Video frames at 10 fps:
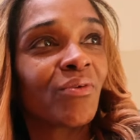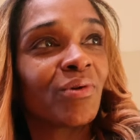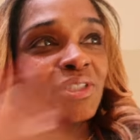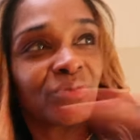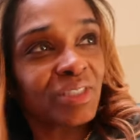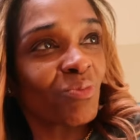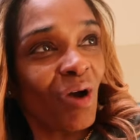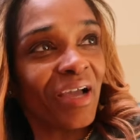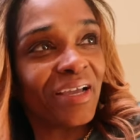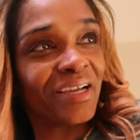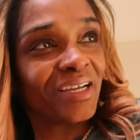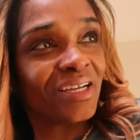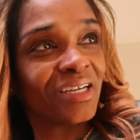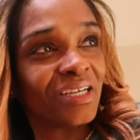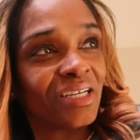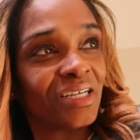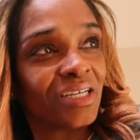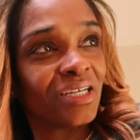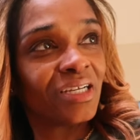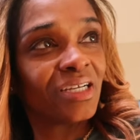What's the reason why? Because you
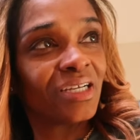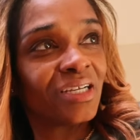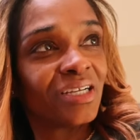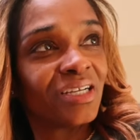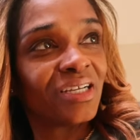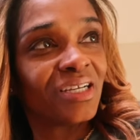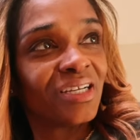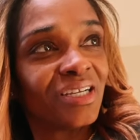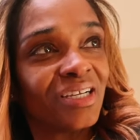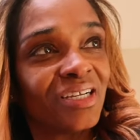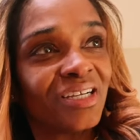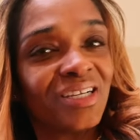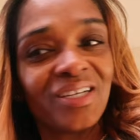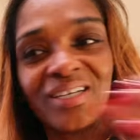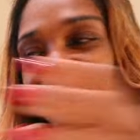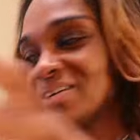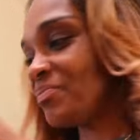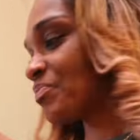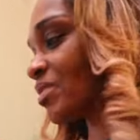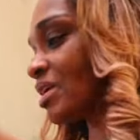can't resist food.
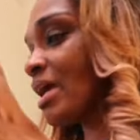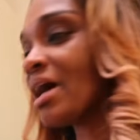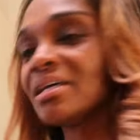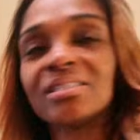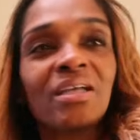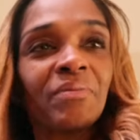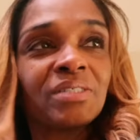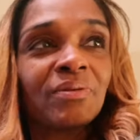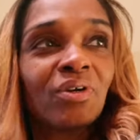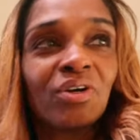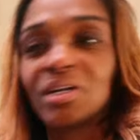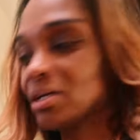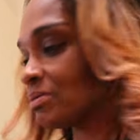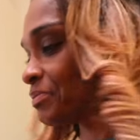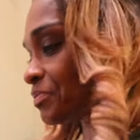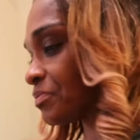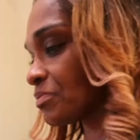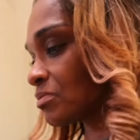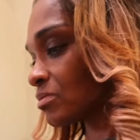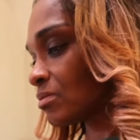Yeah, his stomach's been hurting
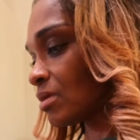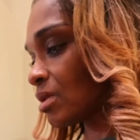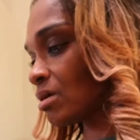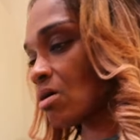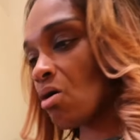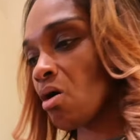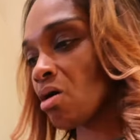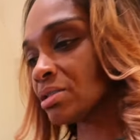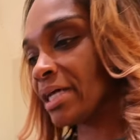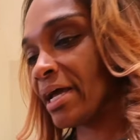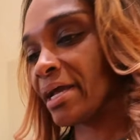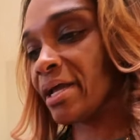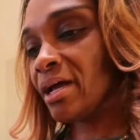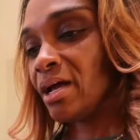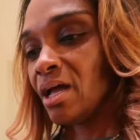all day.